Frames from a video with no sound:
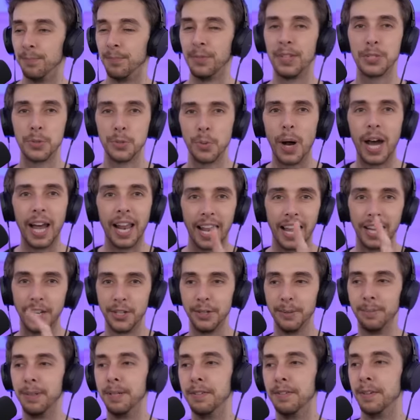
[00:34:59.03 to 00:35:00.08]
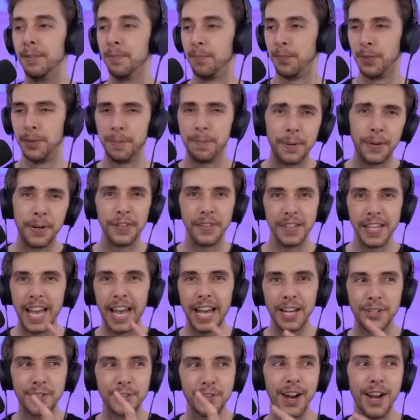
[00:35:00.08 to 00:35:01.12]
this is why I like you, Beaver. You put in the
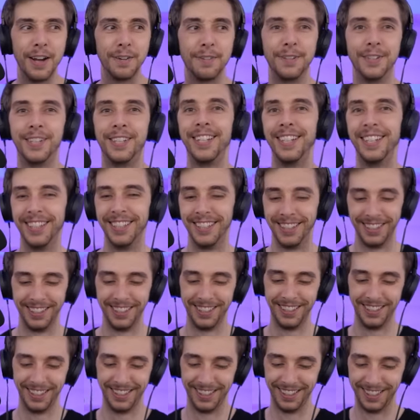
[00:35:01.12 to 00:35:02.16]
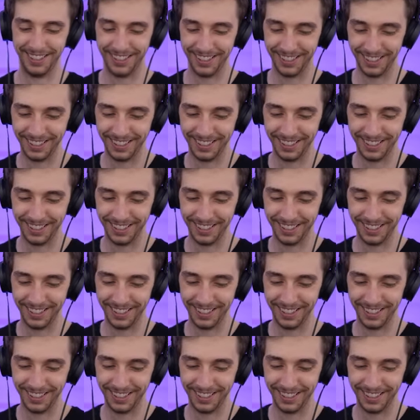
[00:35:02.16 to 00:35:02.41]
extra effort.